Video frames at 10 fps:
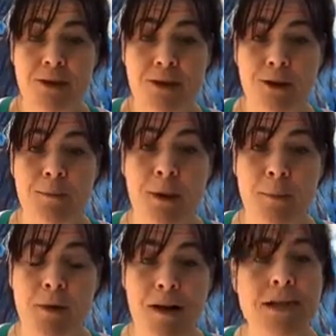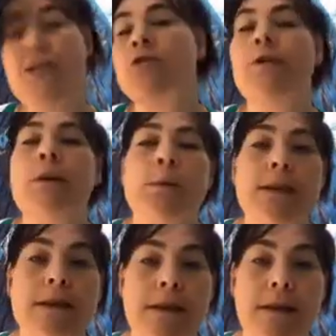you're a bubble on a screen with a
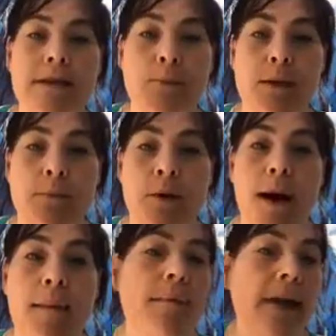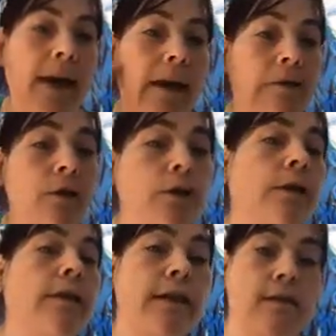text with a problem that I've heard
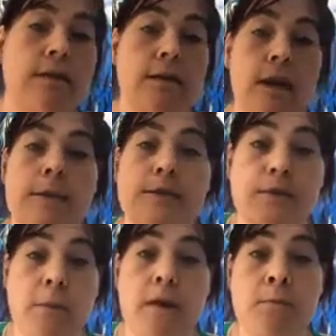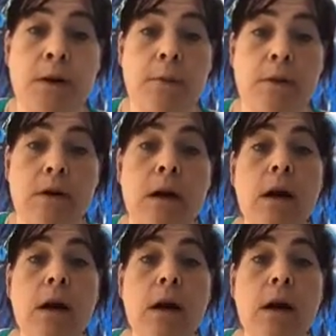1,000 times from other people.